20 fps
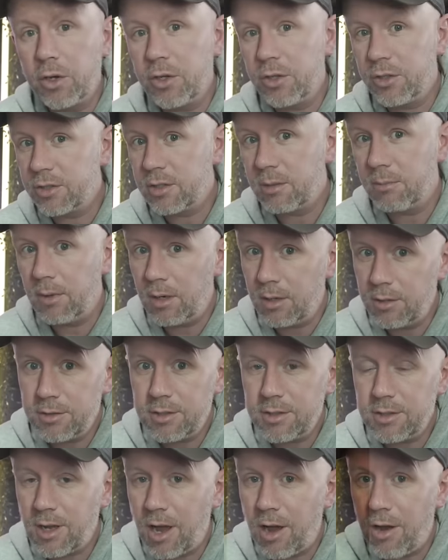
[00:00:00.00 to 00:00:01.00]
custom
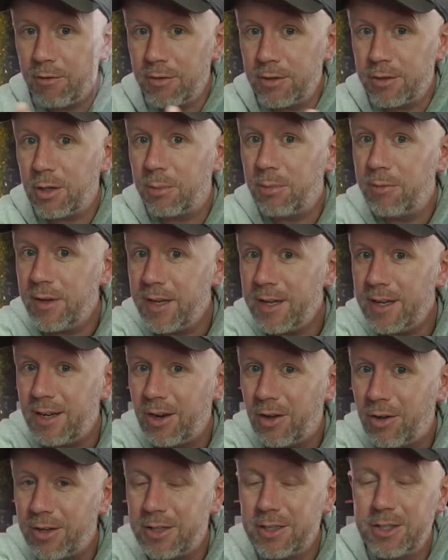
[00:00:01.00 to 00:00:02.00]
LUTs over the top of it,
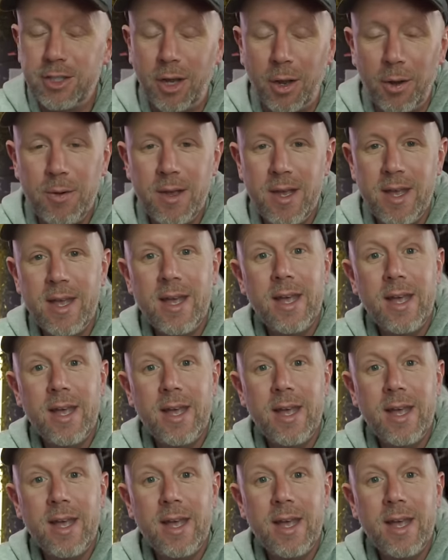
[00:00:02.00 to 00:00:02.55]
like so.